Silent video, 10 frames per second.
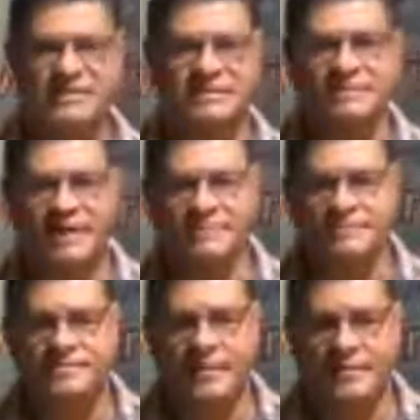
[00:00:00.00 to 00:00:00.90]
right?
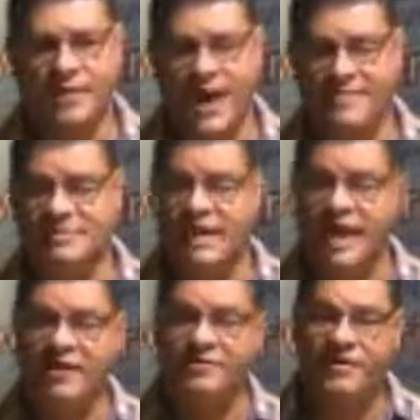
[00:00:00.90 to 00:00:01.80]
Perhaps lack
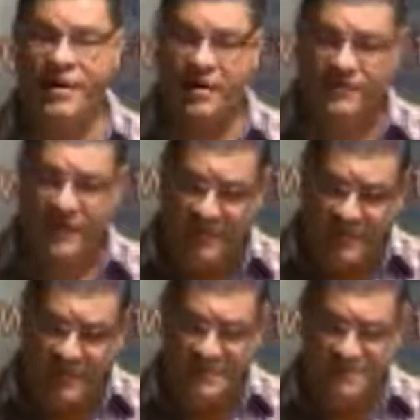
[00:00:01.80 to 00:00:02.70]
of
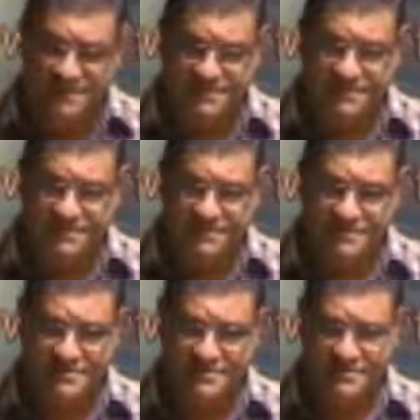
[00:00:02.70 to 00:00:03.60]
humbleness.
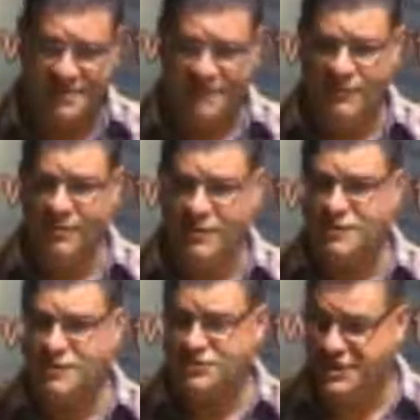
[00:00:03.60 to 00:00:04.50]
For me to
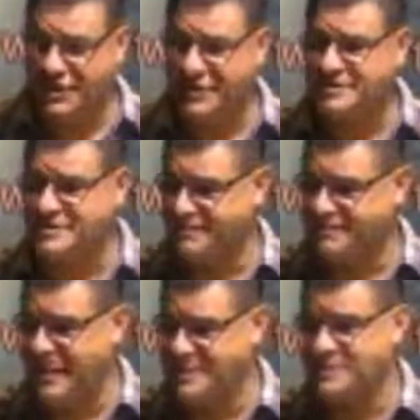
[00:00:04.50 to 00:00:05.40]
understand that
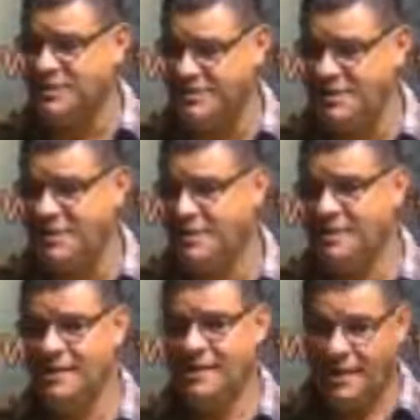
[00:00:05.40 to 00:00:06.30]
somebody's going to be
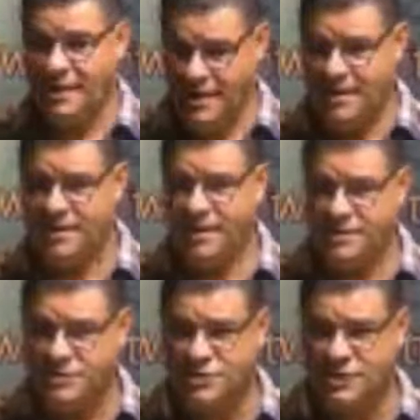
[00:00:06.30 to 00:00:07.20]
in
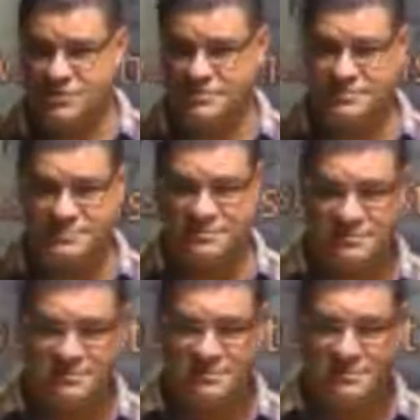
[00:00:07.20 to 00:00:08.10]
control.
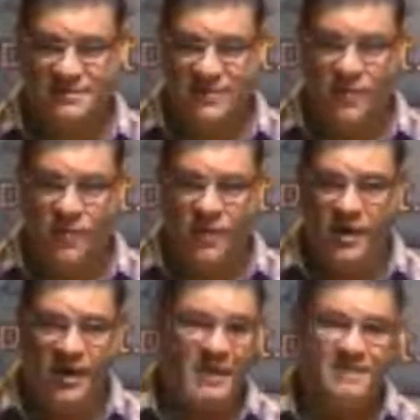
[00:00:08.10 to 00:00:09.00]
Or
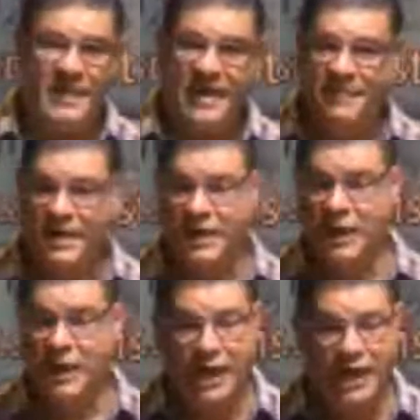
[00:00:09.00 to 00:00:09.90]
maybe
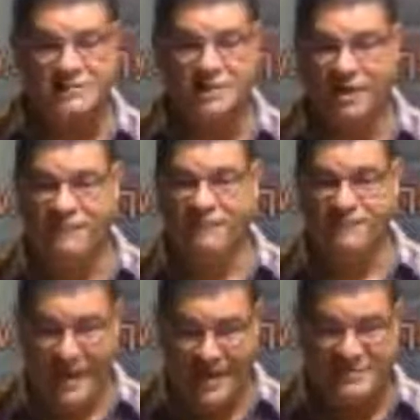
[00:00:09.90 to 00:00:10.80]
lots of
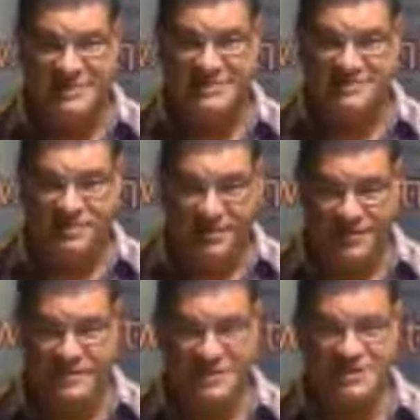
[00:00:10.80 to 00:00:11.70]
past experience
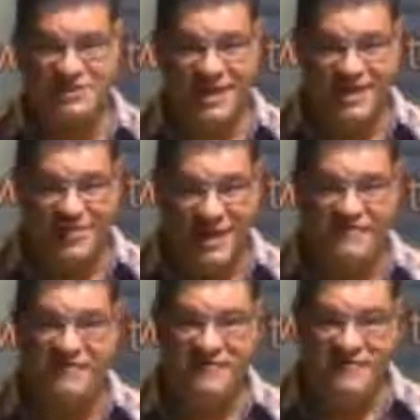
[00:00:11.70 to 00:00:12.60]
that generated
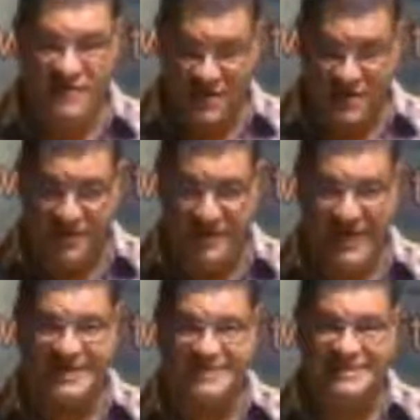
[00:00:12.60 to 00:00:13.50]
fear,
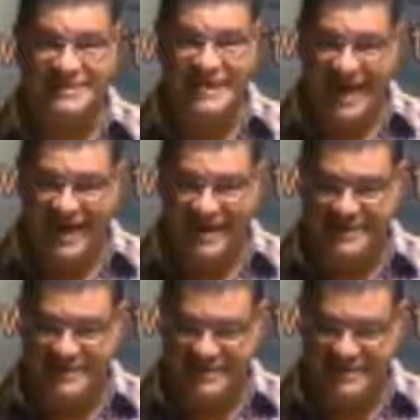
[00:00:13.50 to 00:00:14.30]
anxiety,